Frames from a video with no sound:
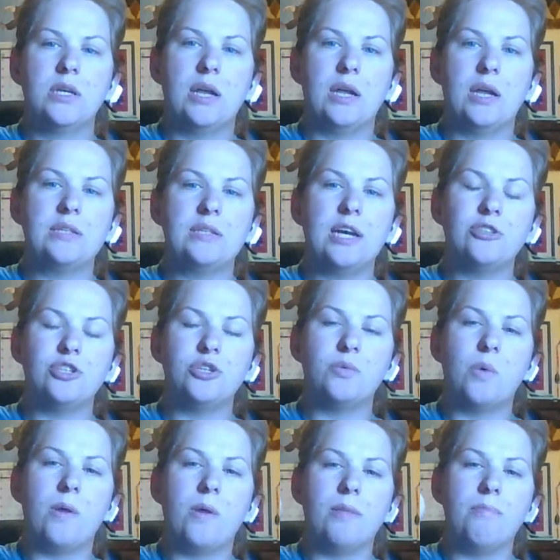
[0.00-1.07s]
And it tells
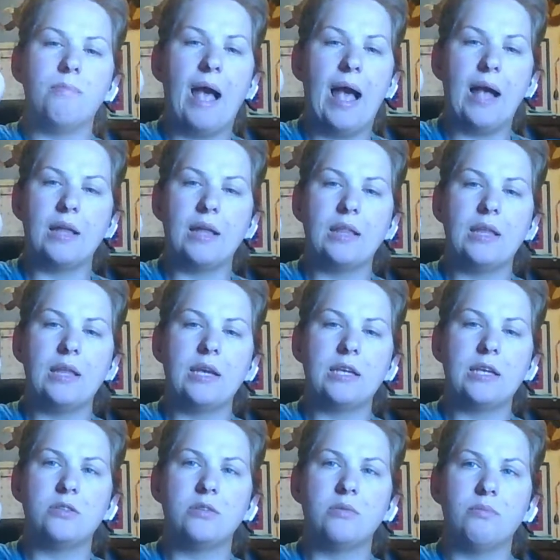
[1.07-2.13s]
you on the back of
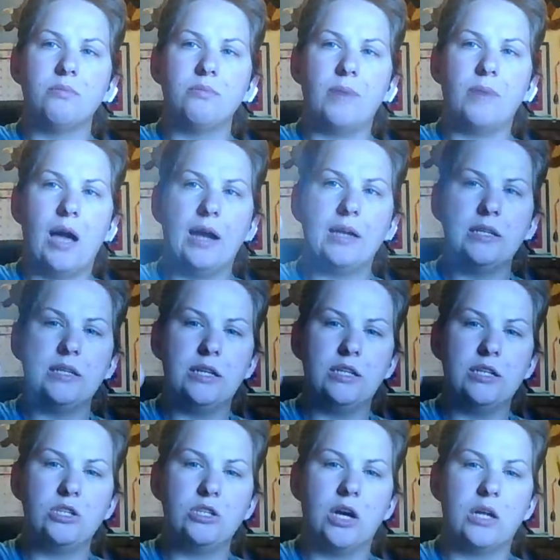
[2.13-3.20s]
these, behind
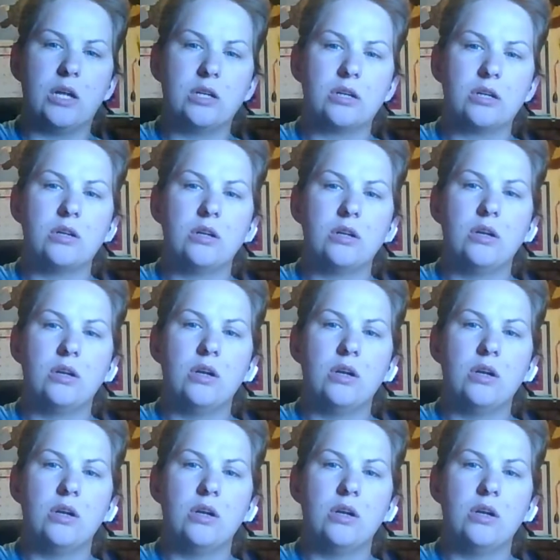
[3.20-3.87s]
each color,